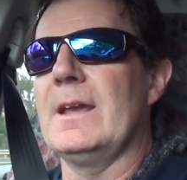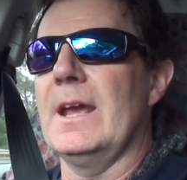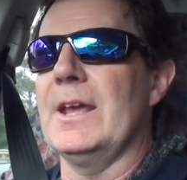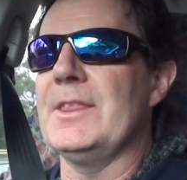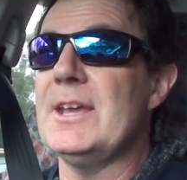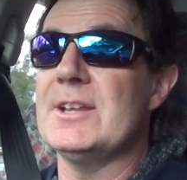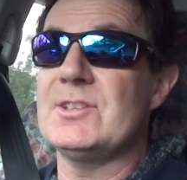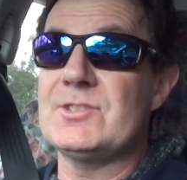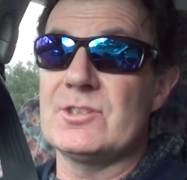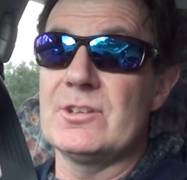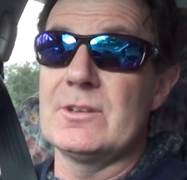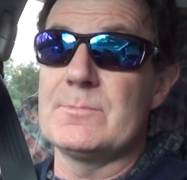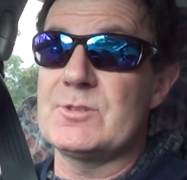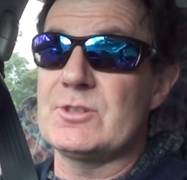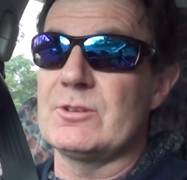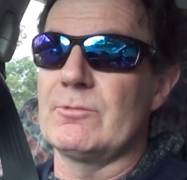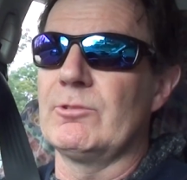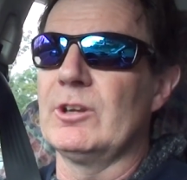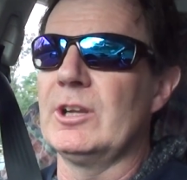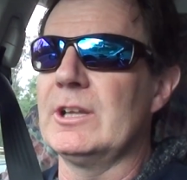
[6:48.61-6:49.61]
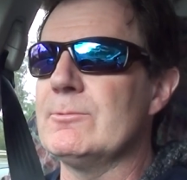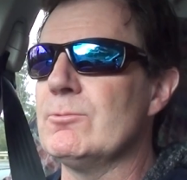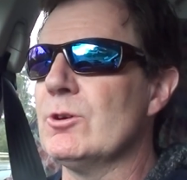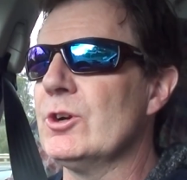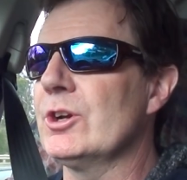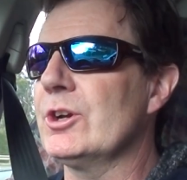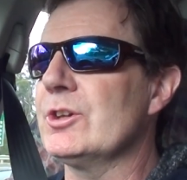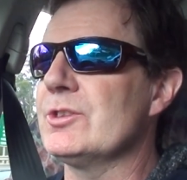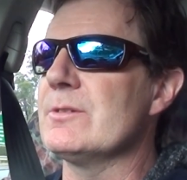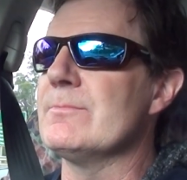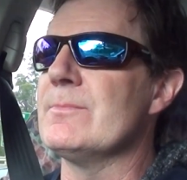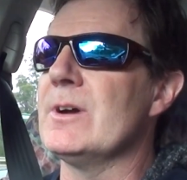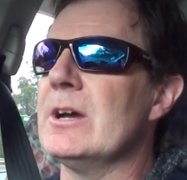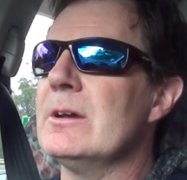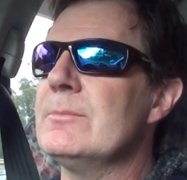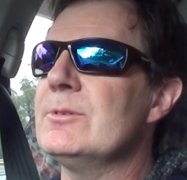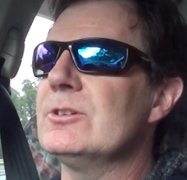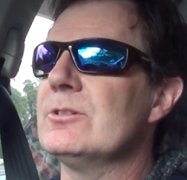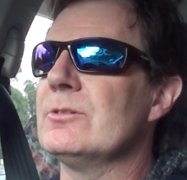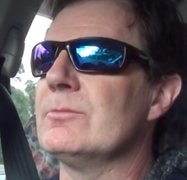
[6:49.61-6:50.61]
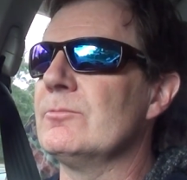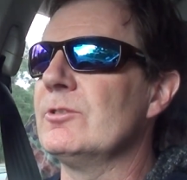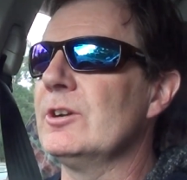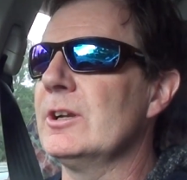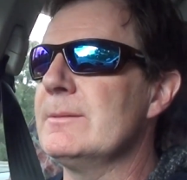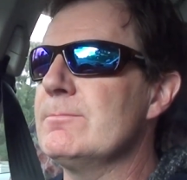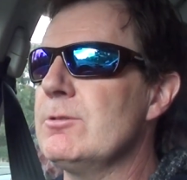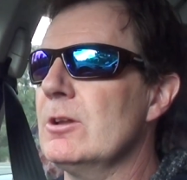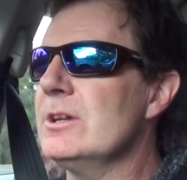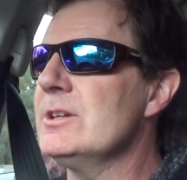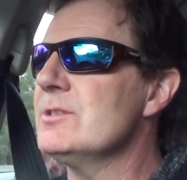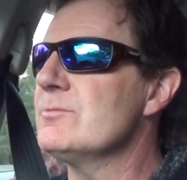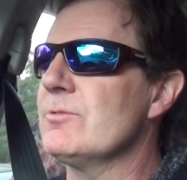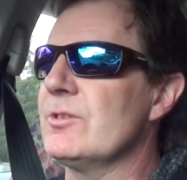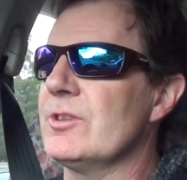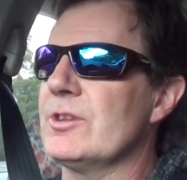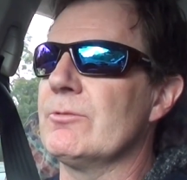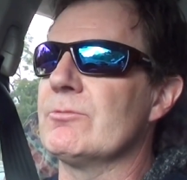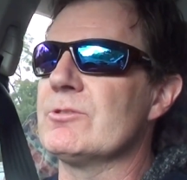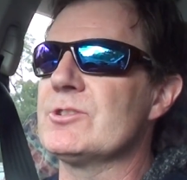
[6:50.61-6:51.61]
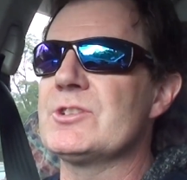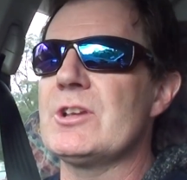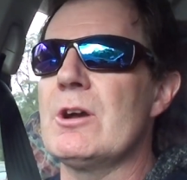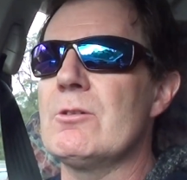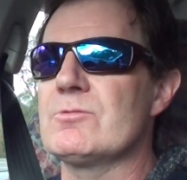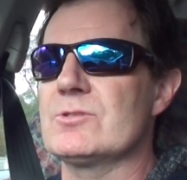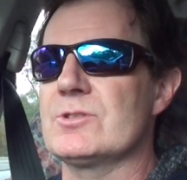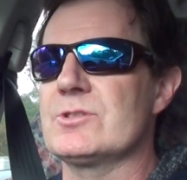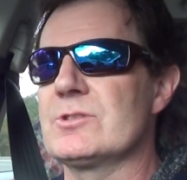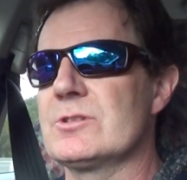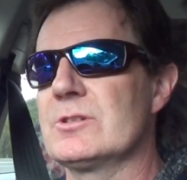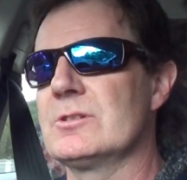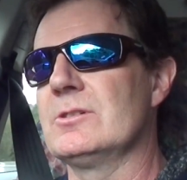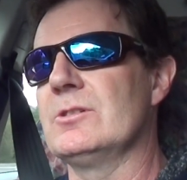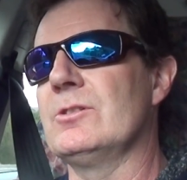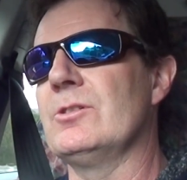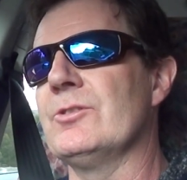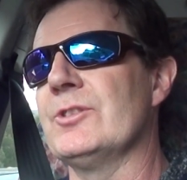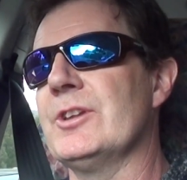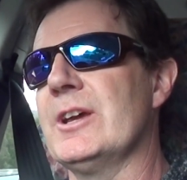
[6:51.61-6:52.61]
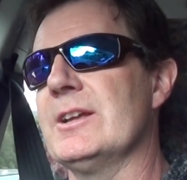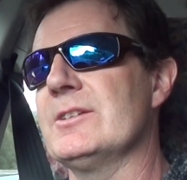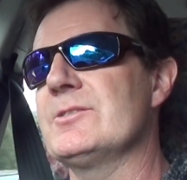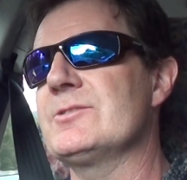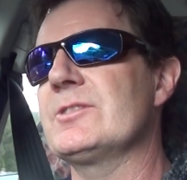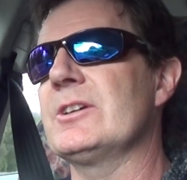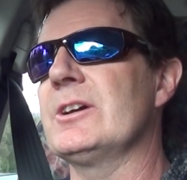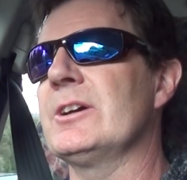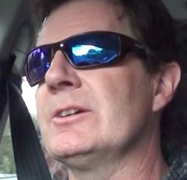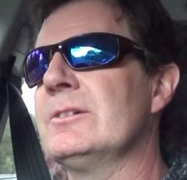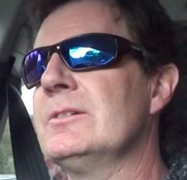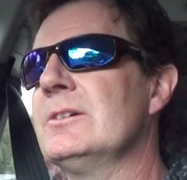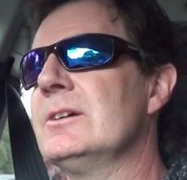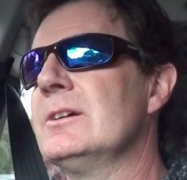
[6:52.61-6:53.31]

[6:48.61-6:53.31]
And that seems to really work at the moment. I'm really pleased with the results on that. So